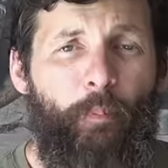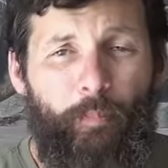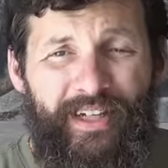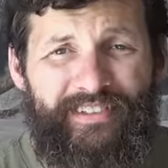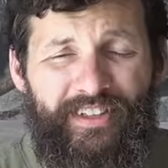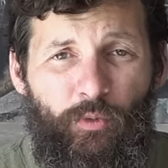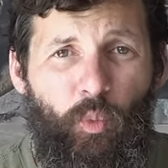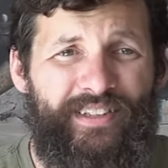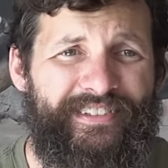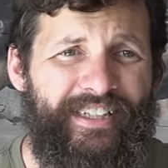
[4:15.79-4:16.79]
But basically,
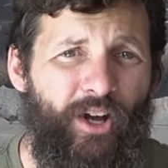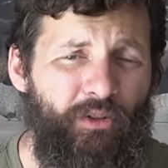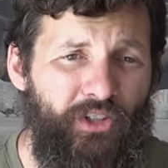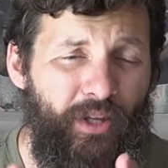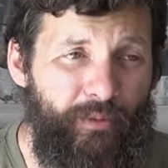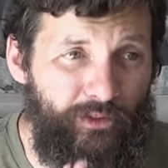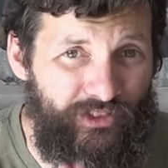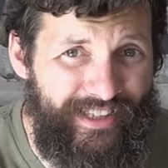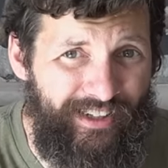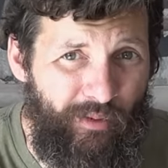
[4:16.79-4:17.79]
once they go into the
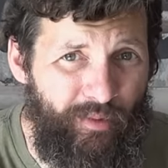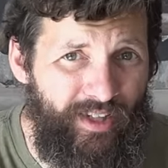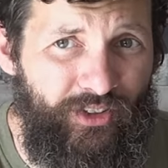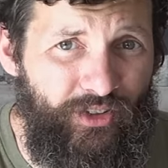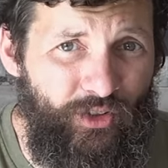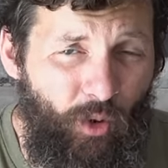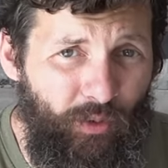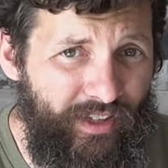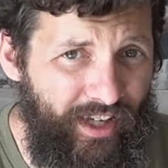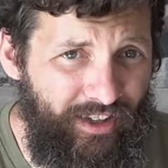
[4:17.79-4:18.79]
museum, no
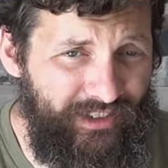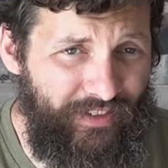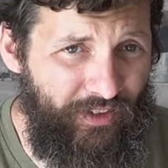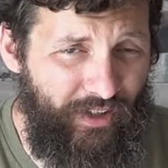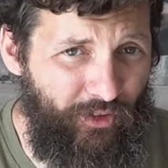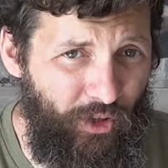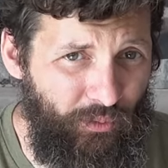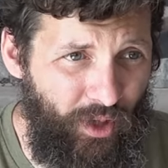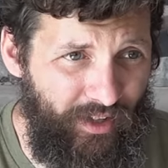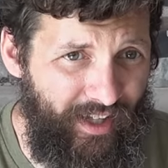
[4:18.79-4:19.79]
one cares if they're ever gonna
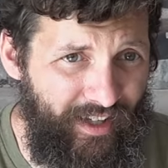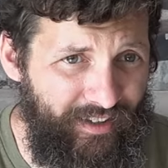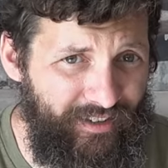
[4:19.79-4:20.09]
run again.